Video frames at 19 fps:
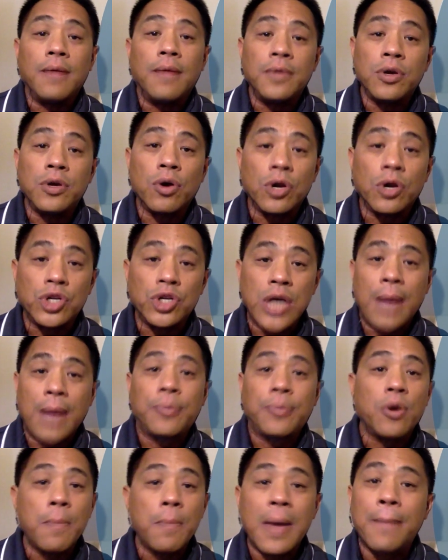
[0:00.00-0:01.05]
your
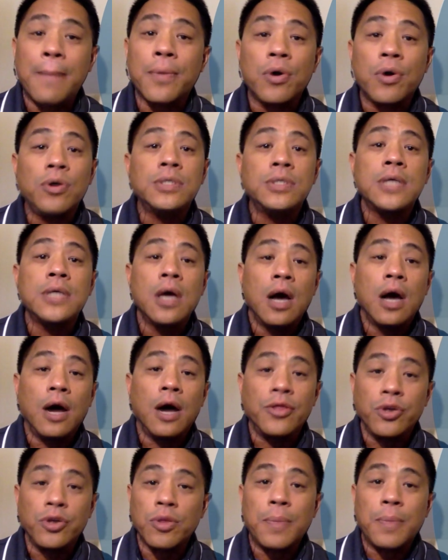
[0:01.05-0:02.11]
chapter members,
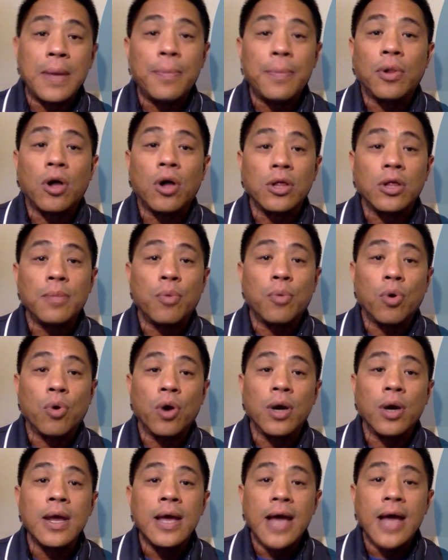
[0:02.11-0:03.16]
the other people on the
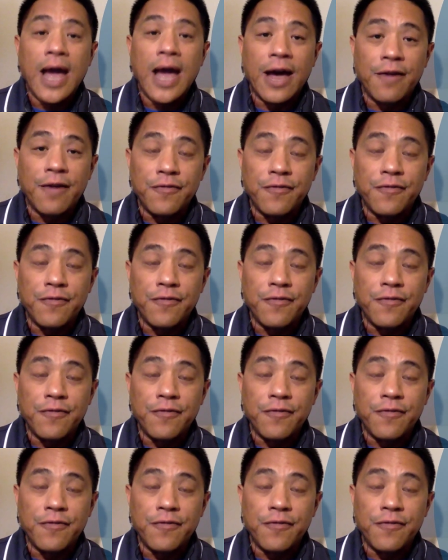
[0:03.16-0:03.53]
board have